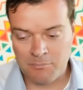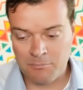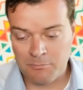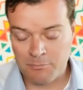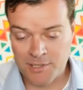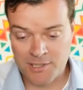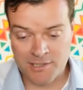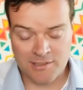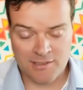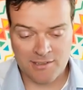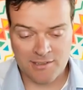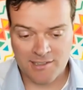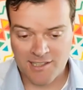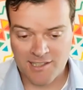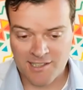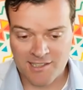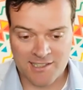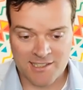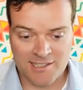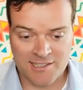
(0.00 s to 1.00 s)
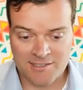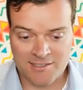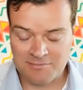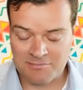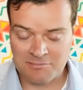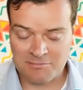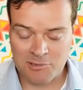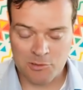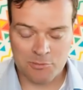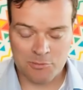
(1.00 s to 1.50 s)
but I think
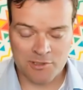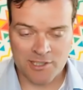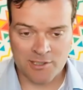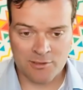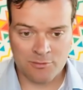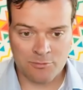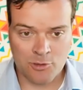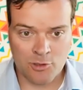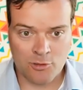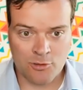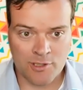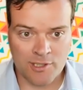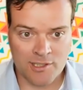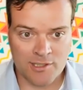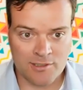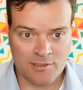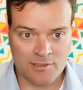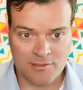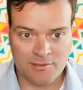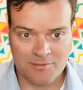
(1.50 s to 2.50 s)
Global Income Coin